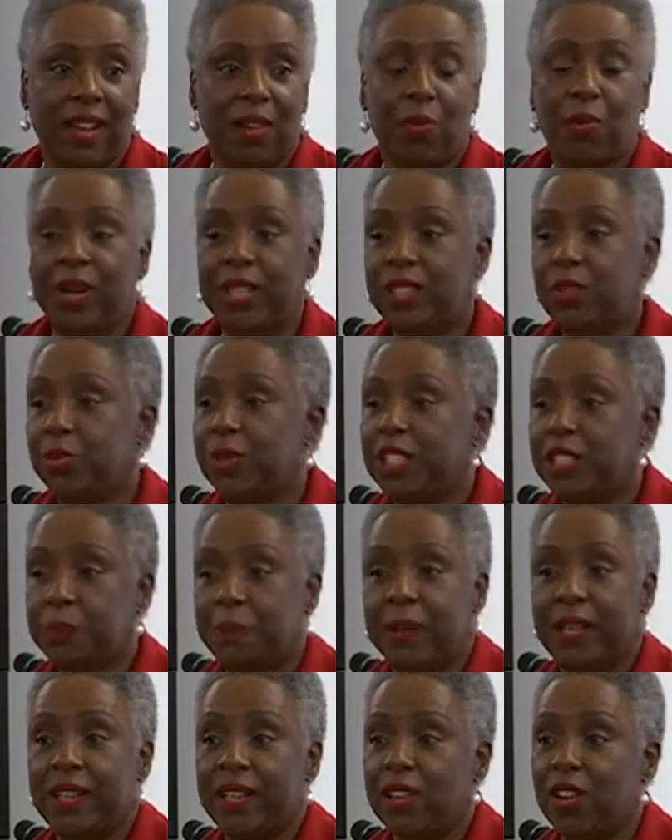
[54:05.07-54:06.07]
which we
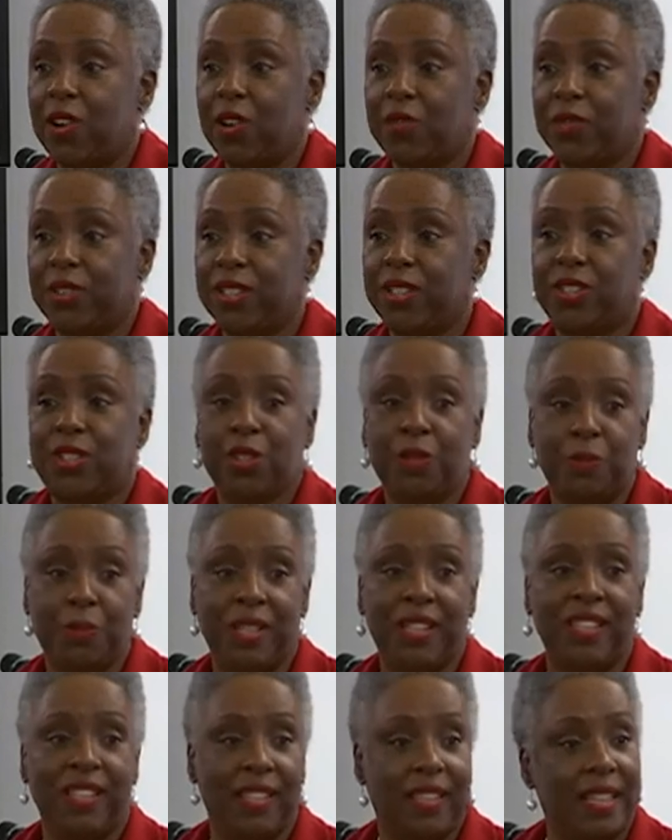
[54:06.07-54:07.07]
spent over two
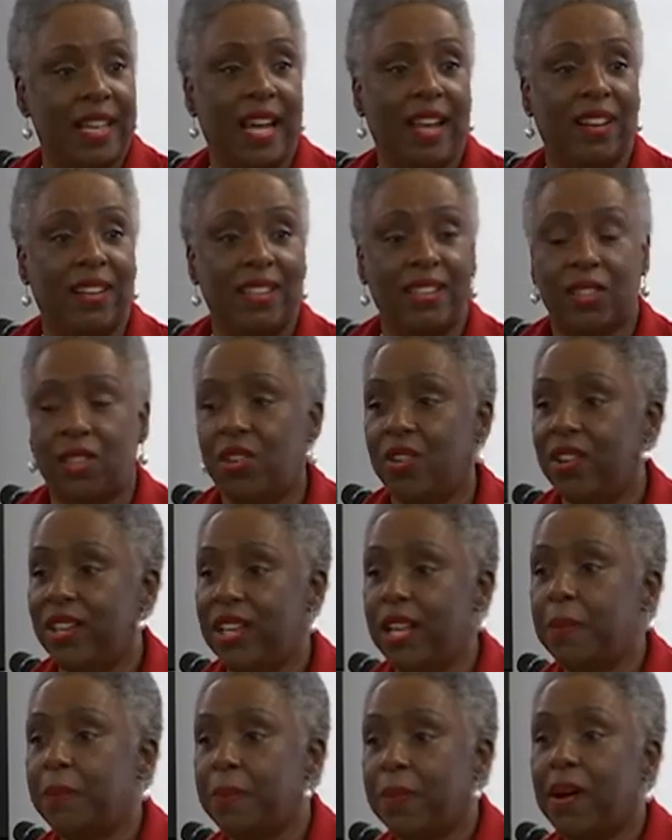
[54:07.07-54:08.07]
million dollars on
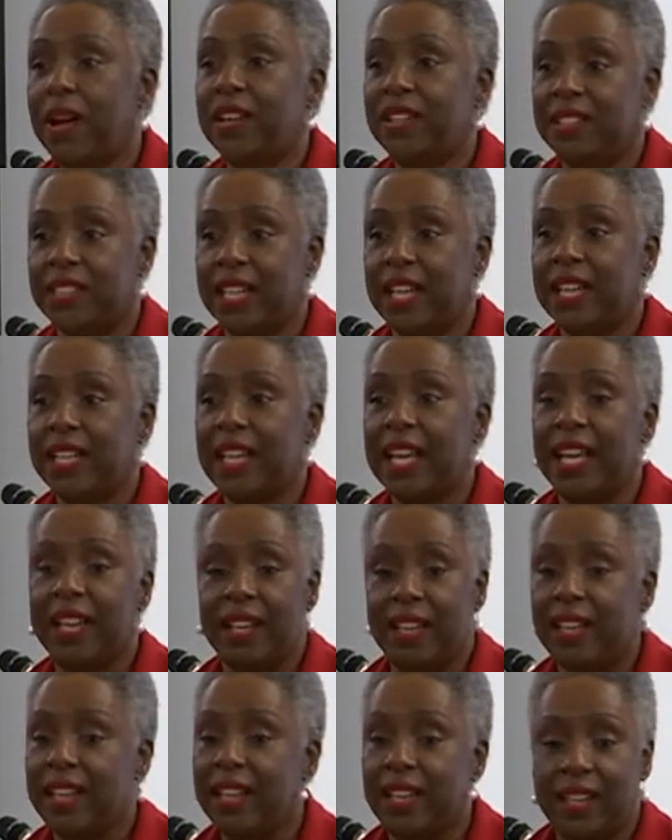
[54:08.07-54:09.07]
that project, and
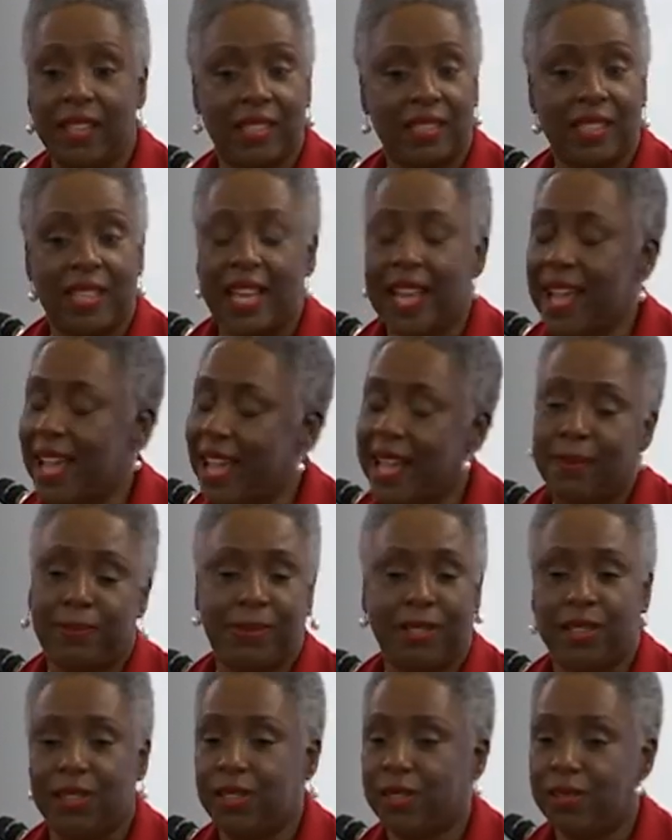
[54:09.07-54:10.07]
it is
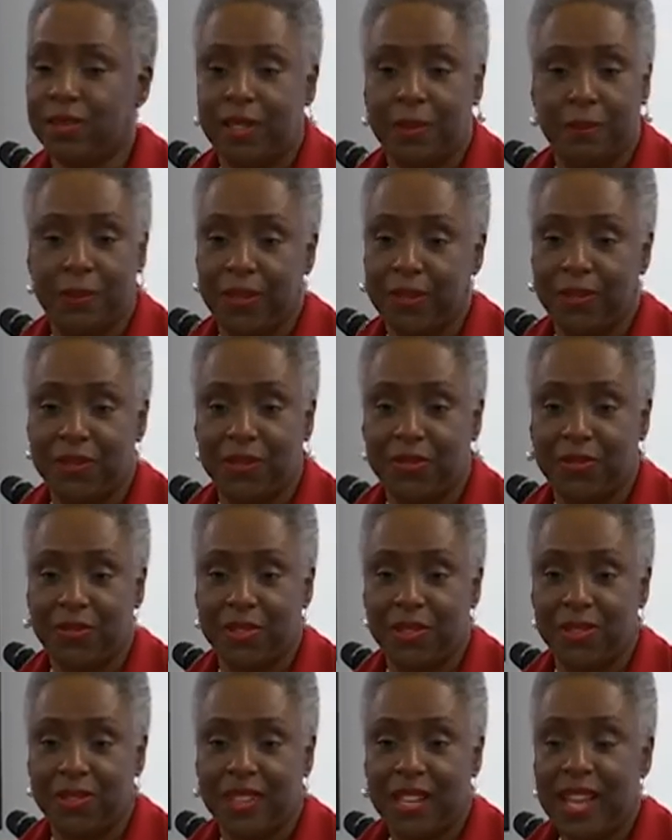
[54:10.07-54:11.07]
absolutely
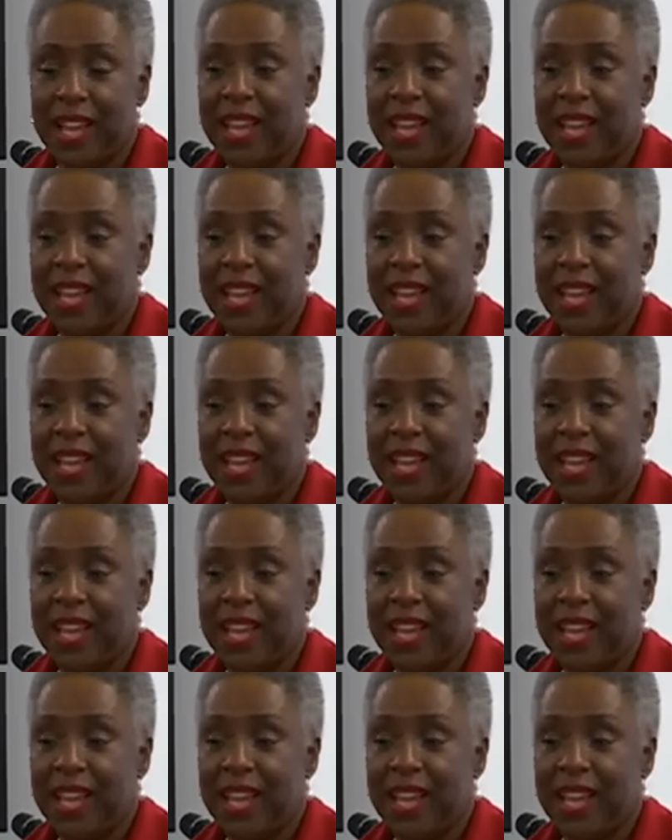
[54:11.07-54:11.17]
beautiful.